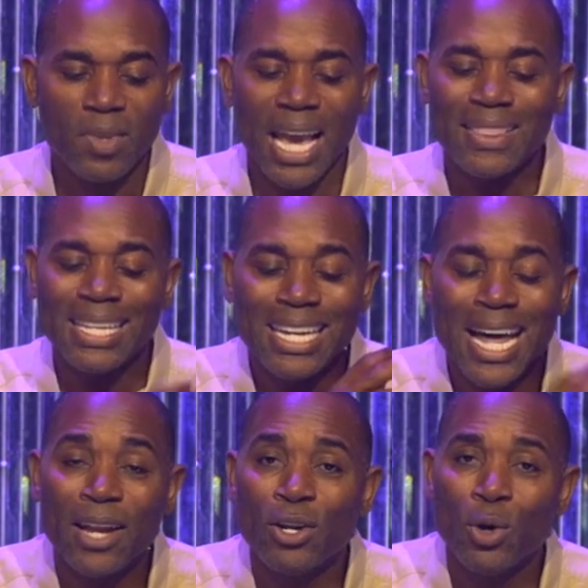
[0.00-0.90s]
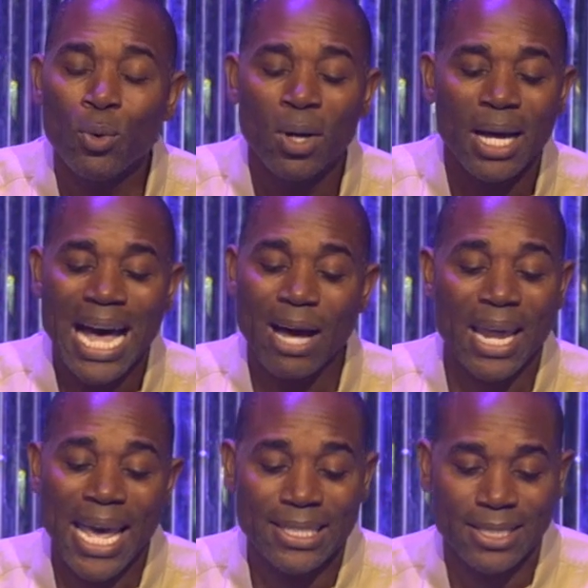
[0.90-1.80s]
and they did not know how
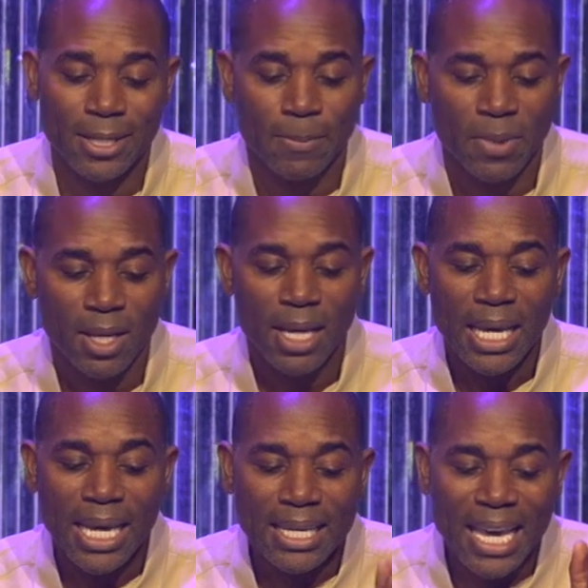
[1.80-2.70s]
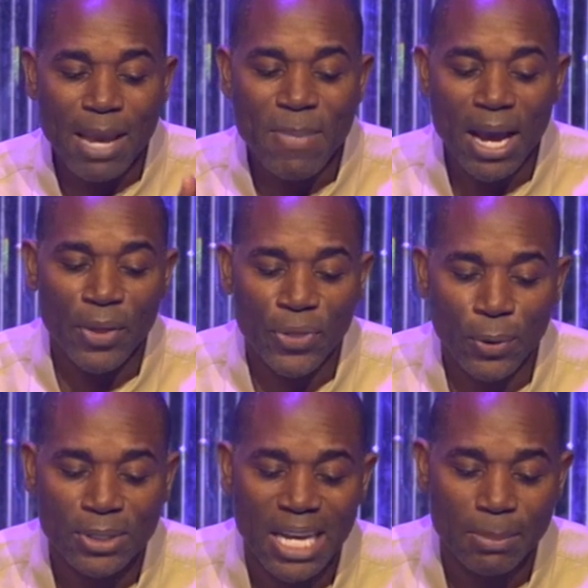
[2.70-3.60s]
to answer him. He came back a
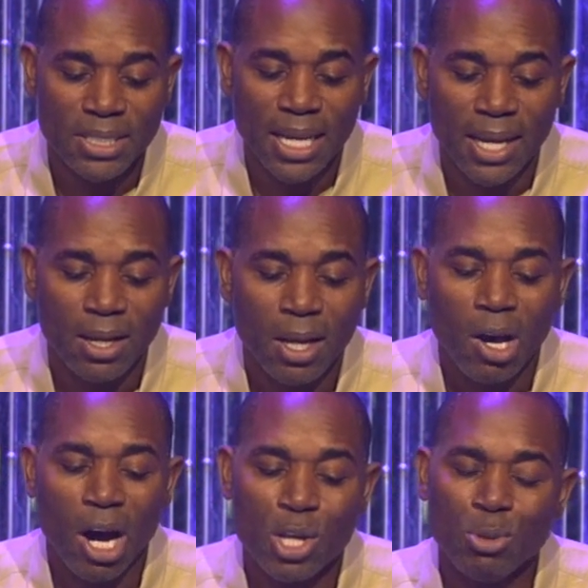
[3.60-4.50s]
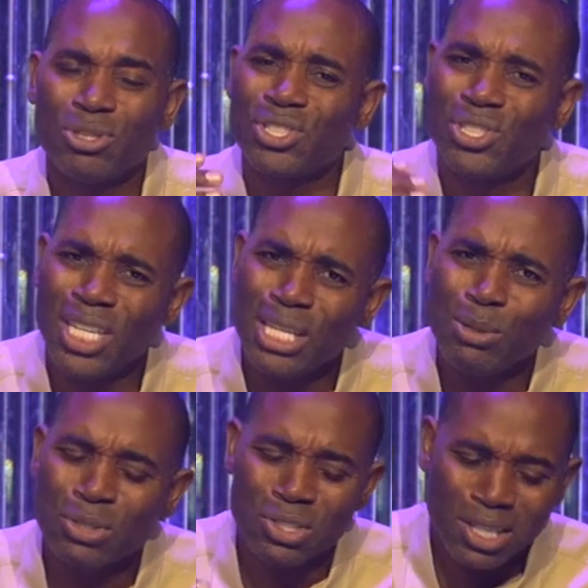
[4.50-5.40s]
third time saying, are you
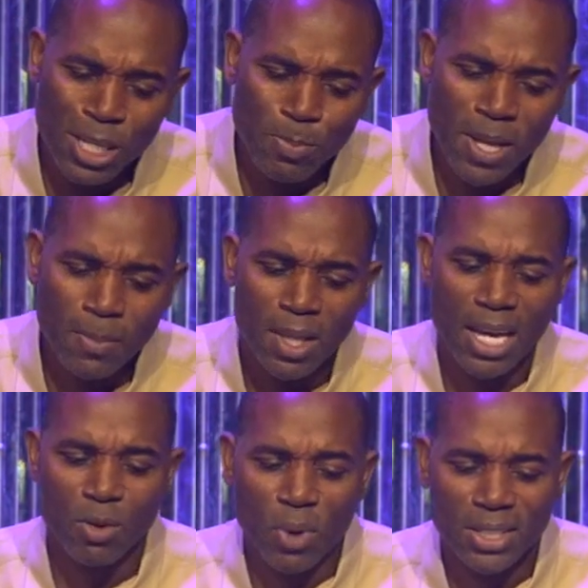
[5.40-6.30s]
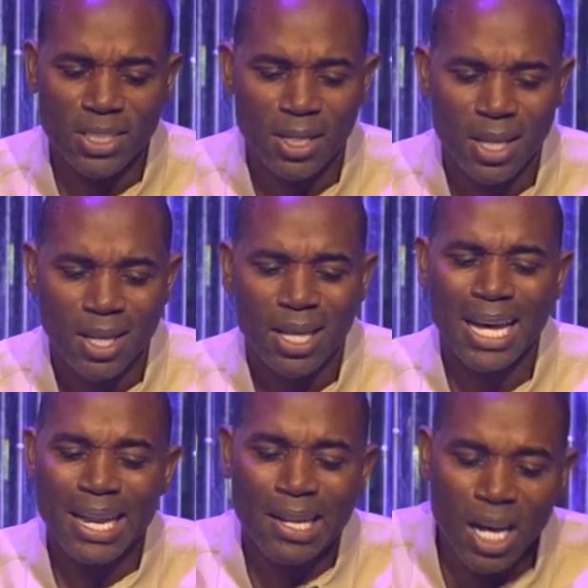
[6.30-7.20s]
still sleeping and resting?
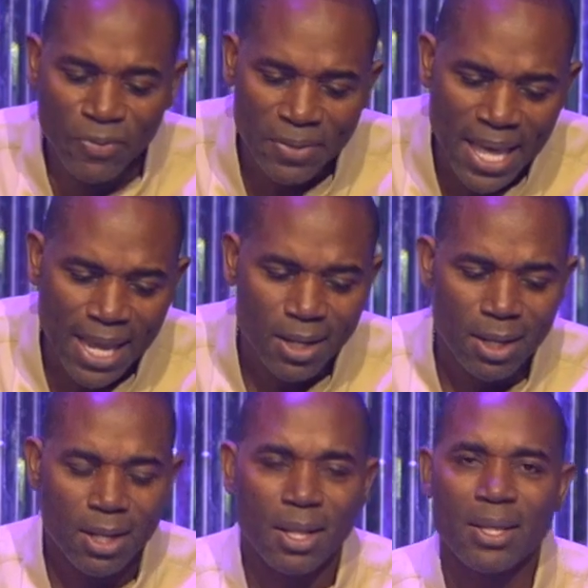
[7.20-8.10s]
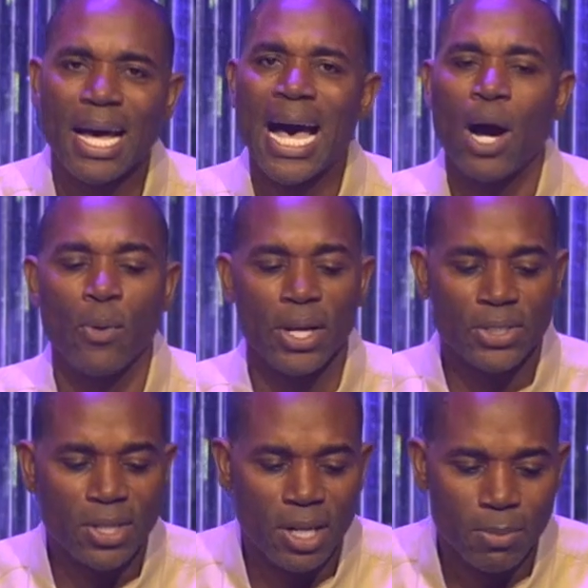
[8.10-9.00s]
Enough of that. The hour has
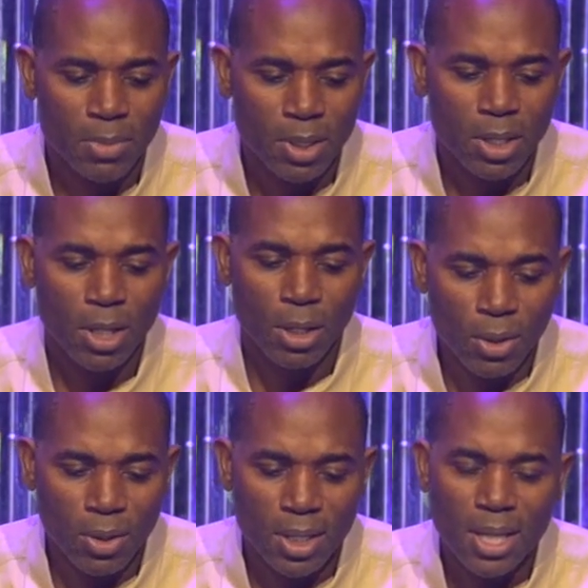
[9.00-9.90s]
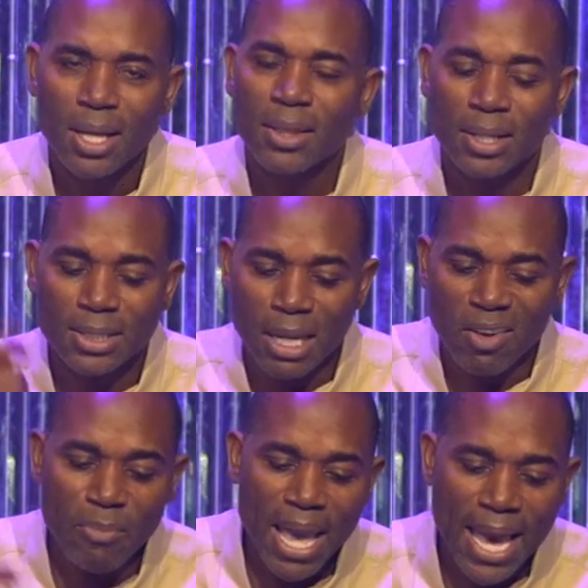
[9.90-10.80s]
come. Look, the Son
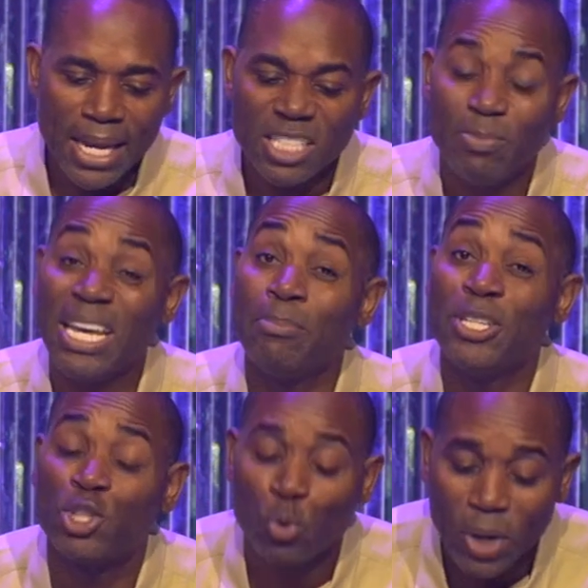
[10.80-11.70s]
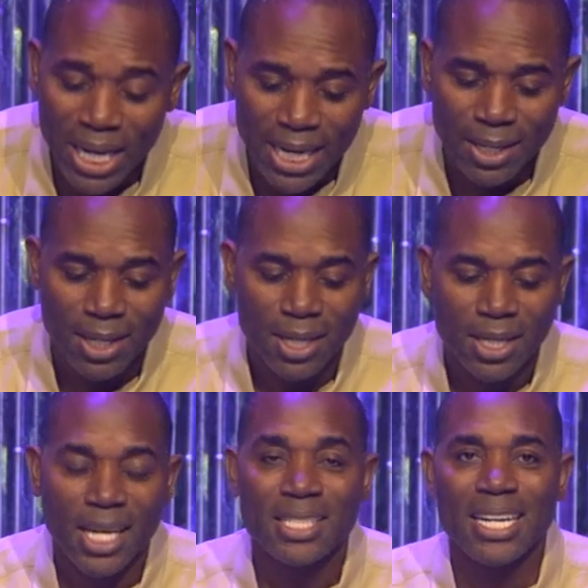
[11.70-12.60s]
of Man is being betrayed
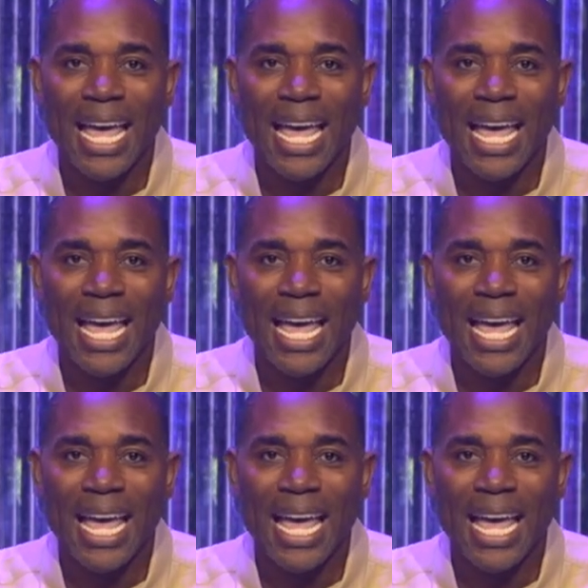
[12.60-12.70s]
into the